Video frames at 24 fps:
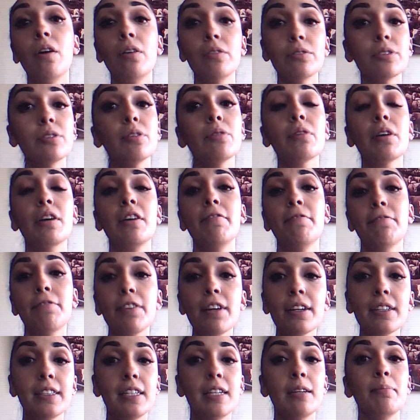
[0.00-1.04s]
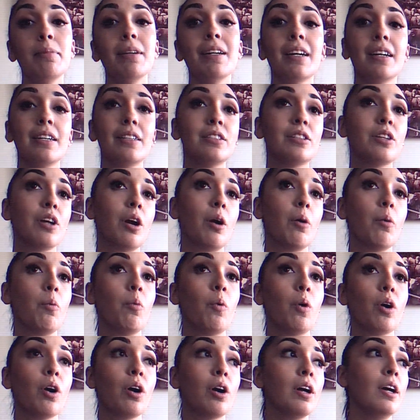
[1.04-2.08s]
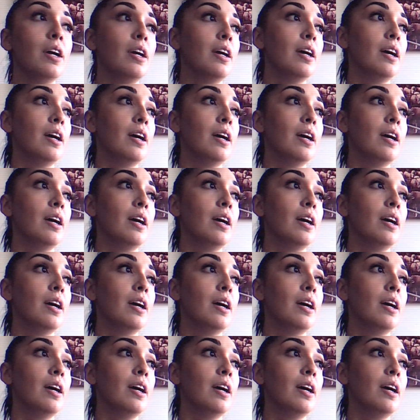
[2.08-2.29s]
also conflicting because there were,